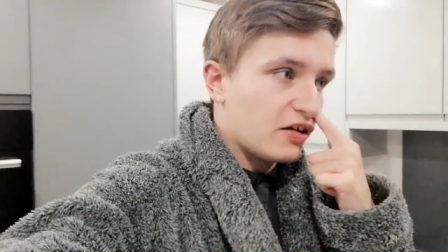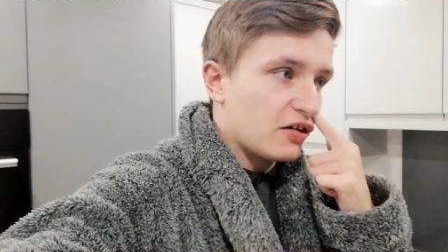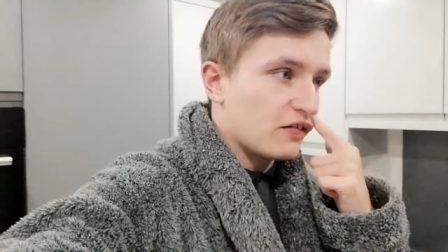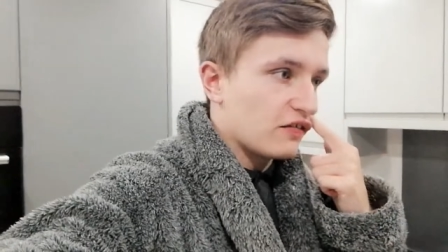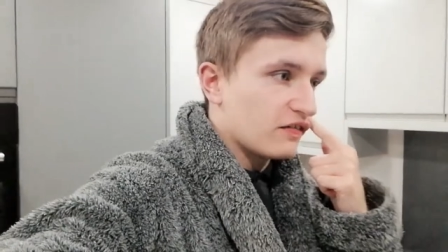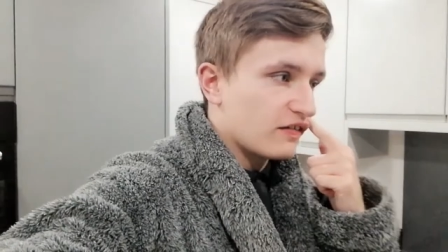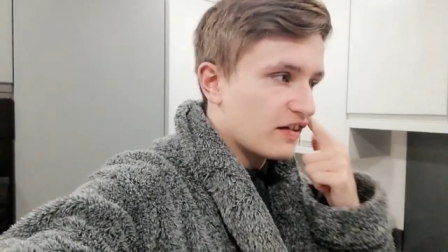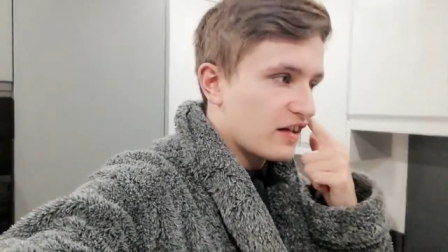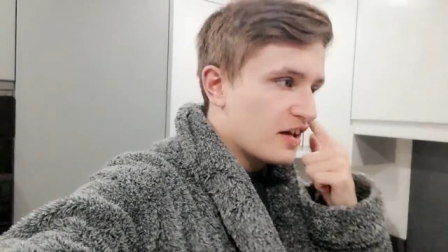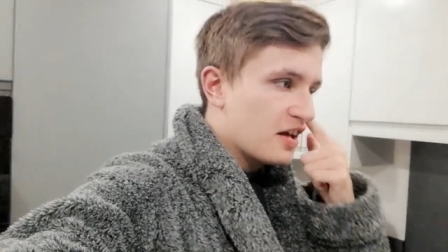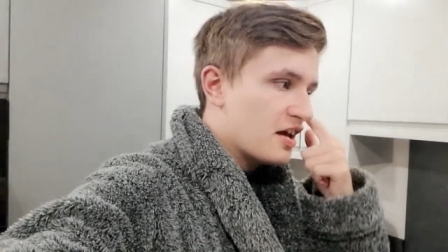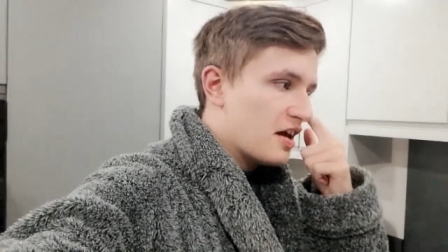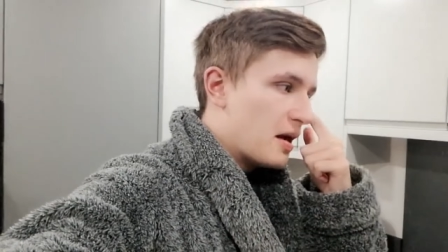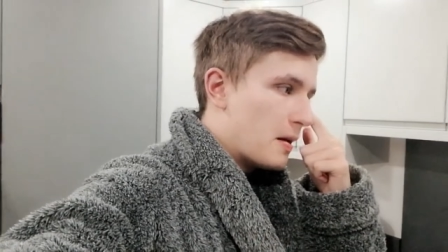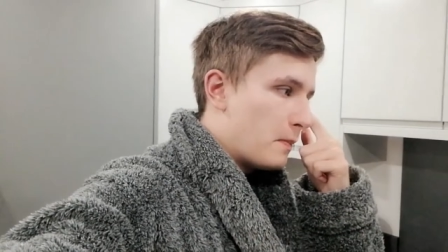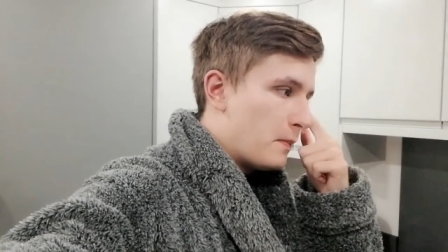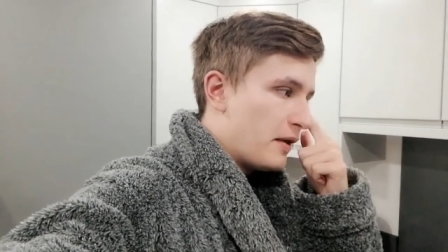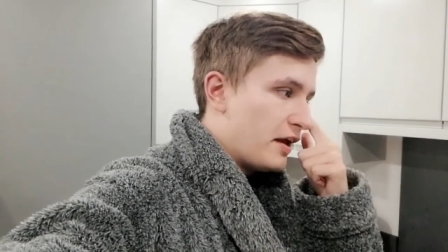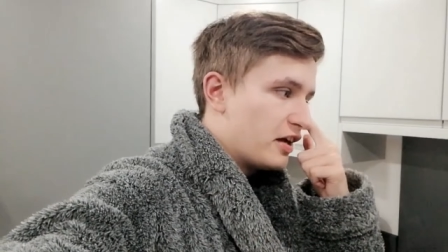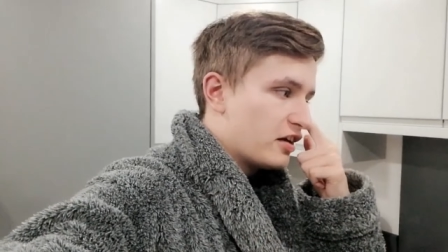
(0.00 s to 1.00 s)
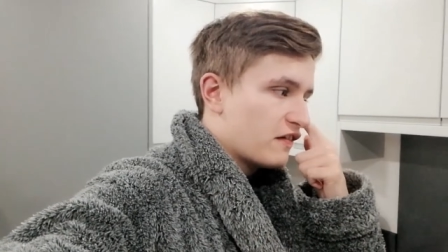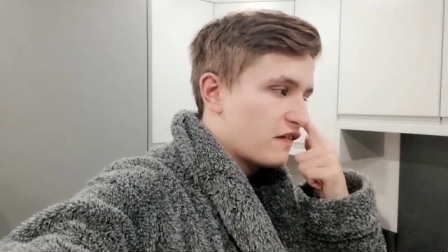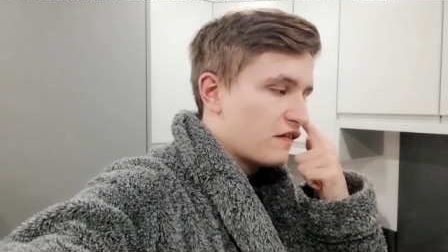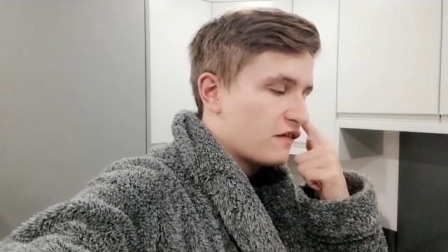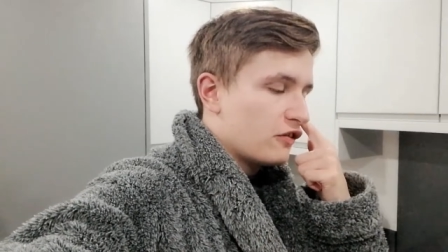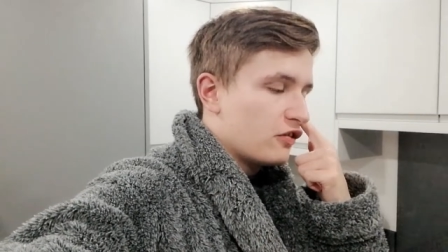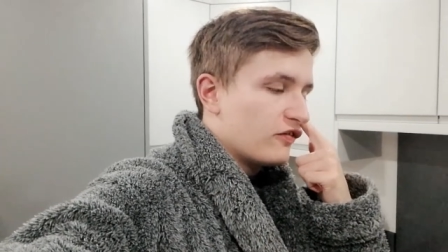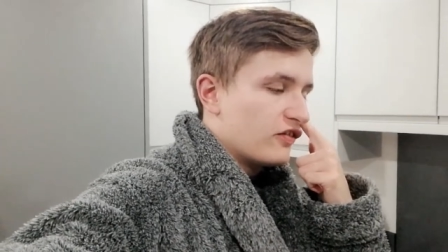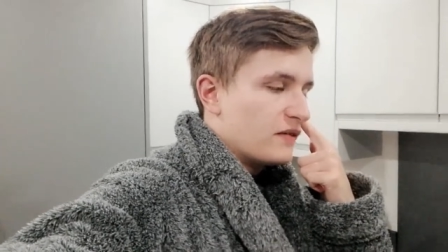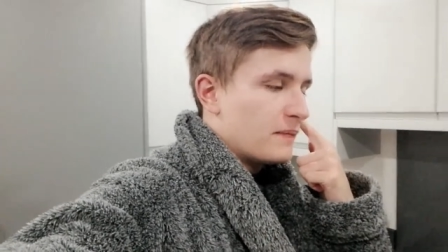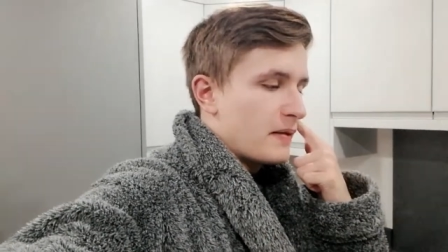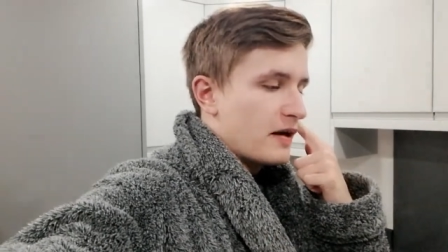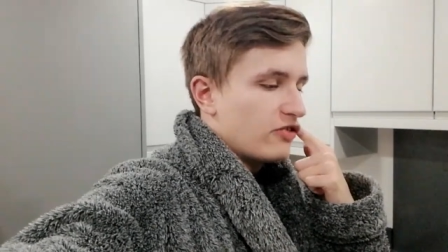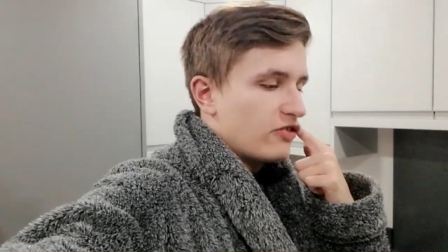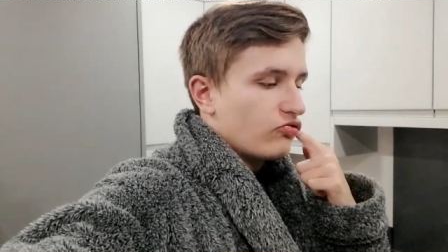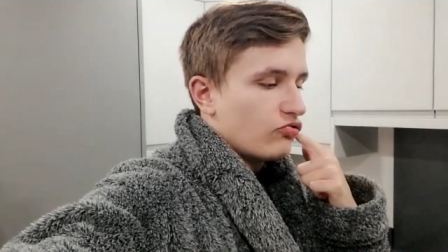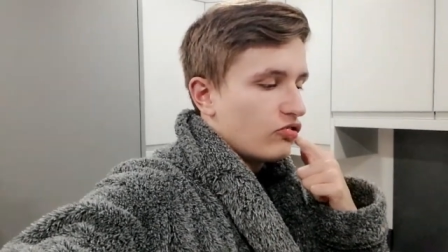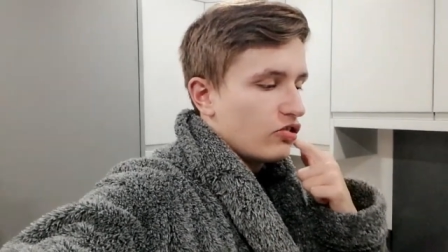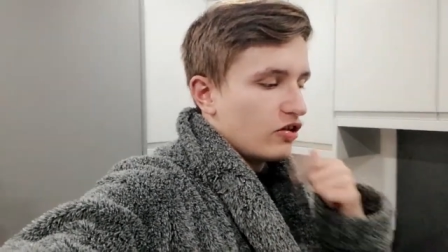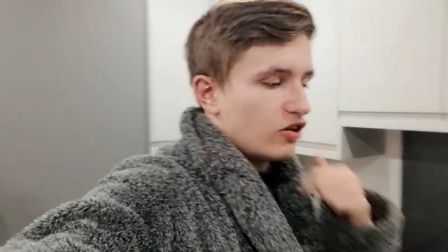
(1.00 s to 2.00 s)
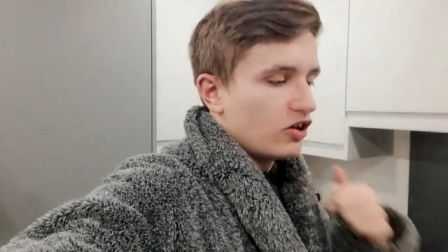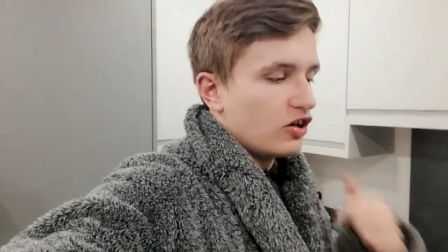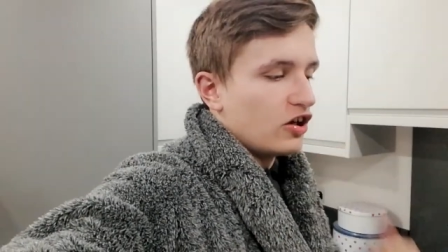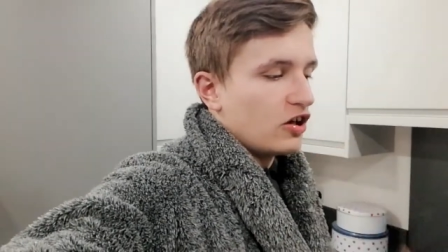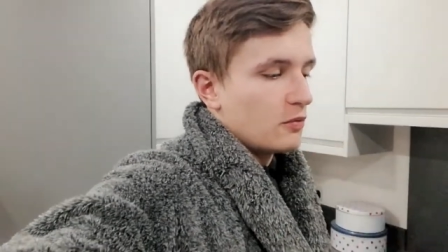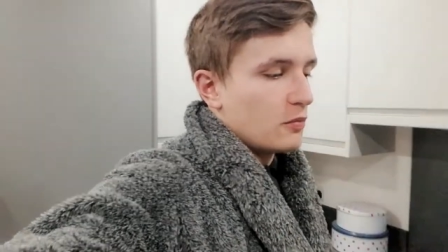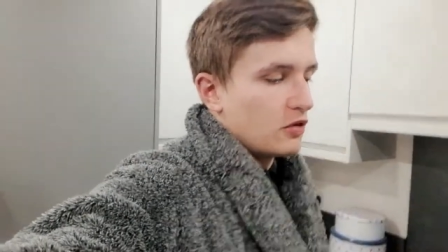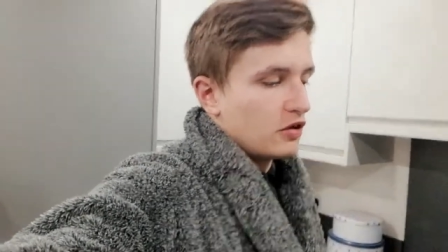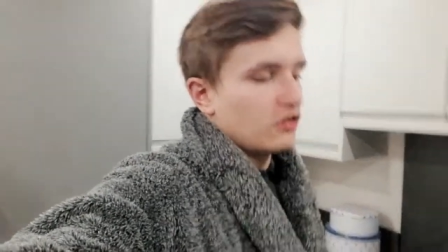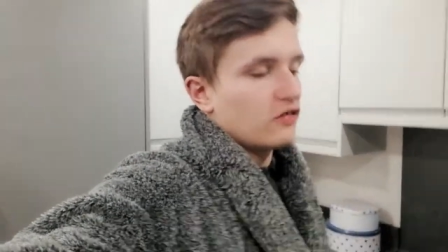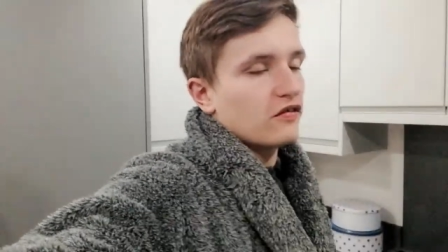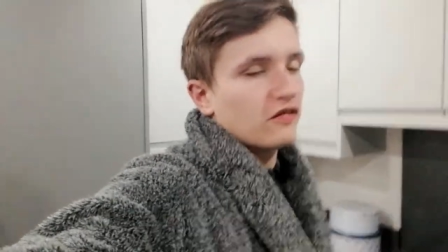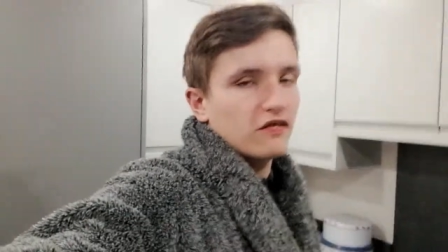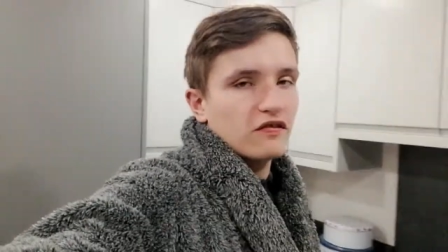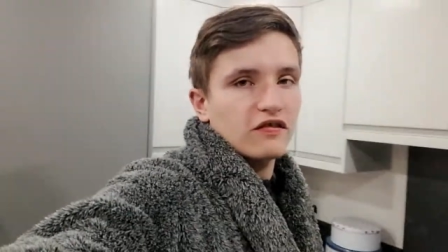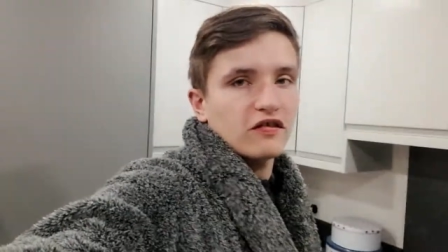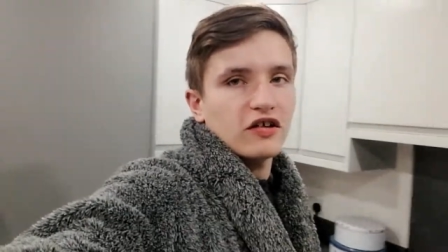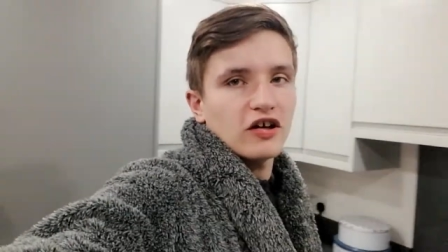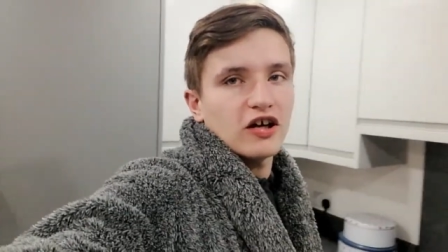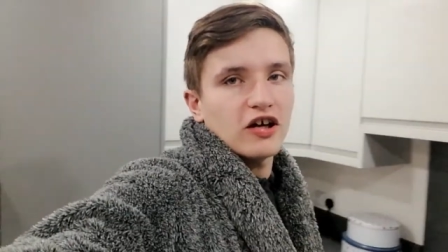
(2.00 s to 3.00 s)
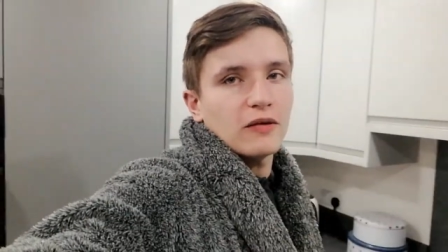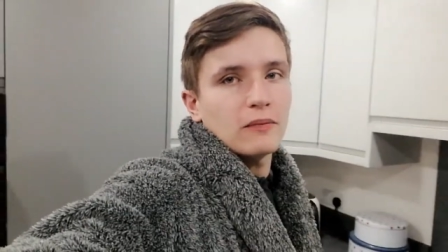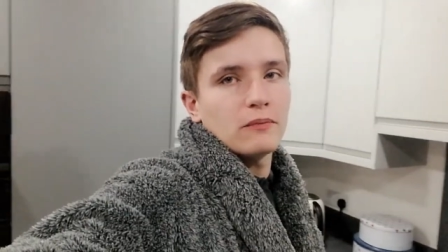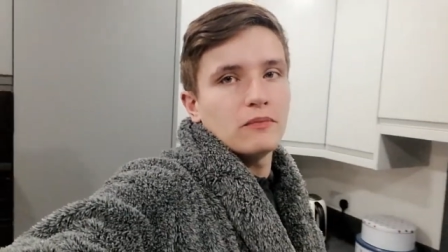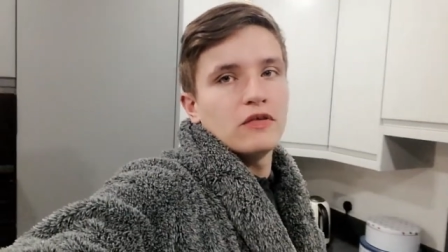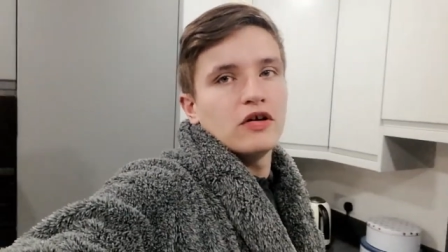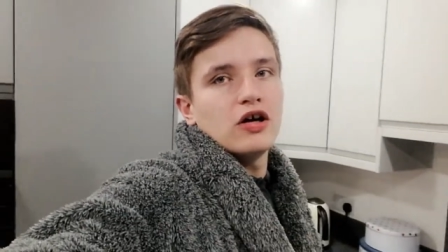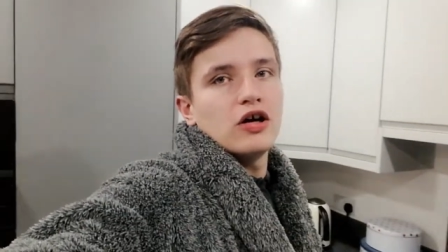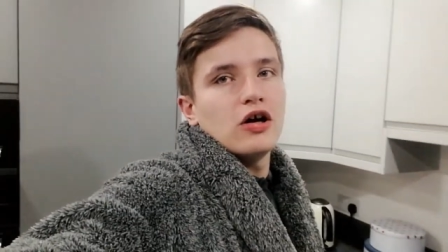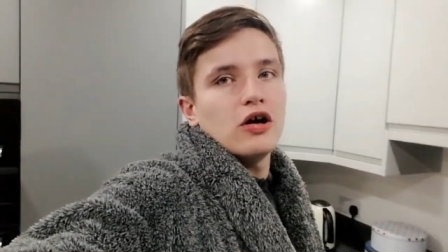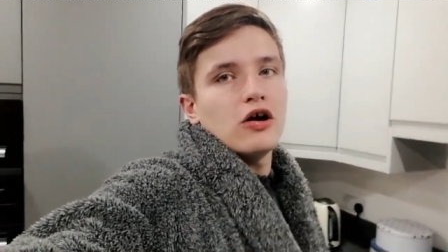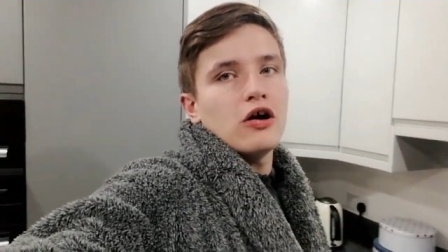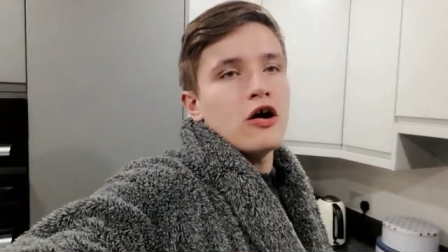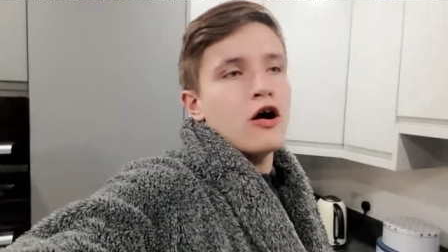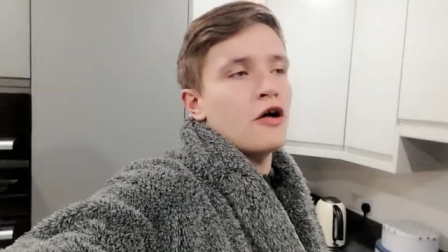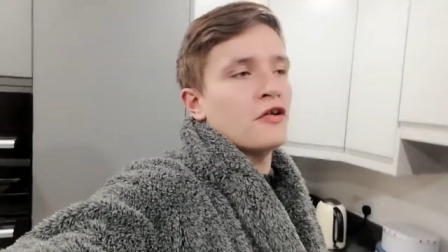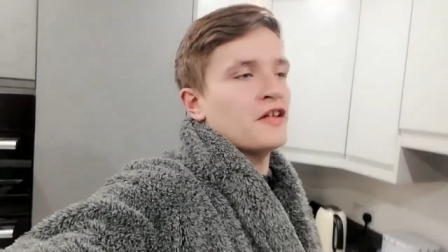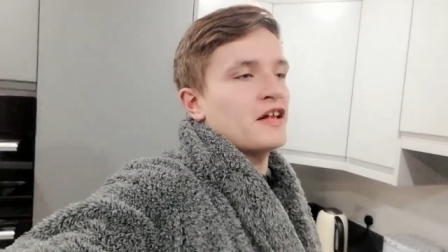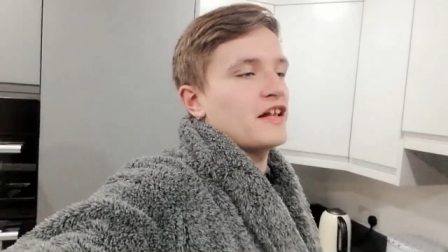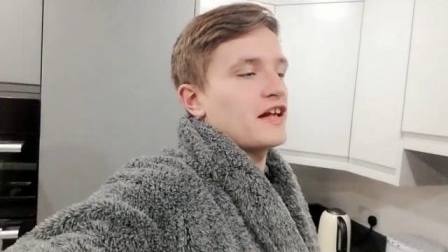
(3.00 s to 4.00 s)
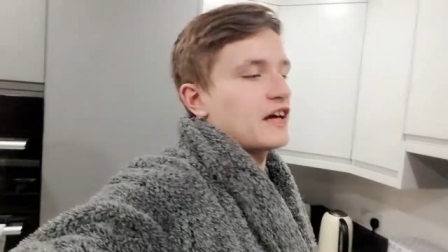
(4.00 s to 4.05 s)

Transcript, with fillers: and being in a stuffy bedroom and um, all that.